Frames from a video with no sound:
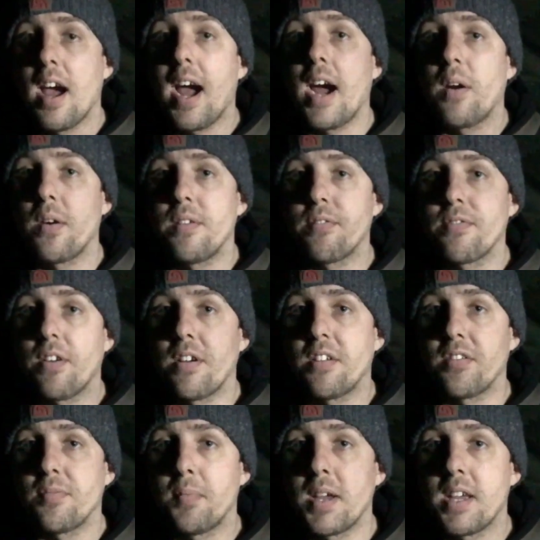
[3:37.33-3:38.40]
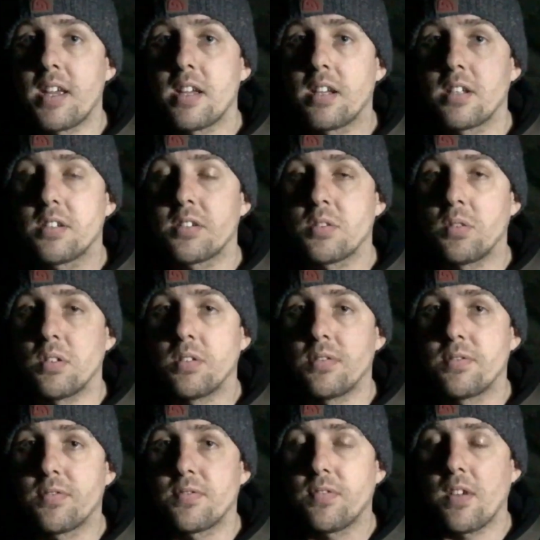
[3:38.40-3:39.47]
out in front of me, sort
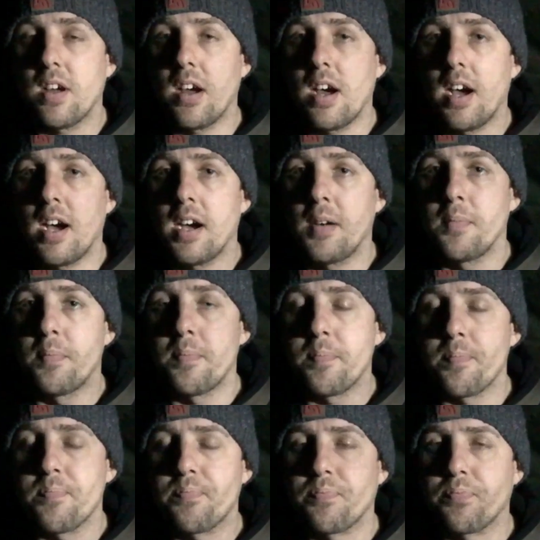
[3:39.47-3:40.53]
of. One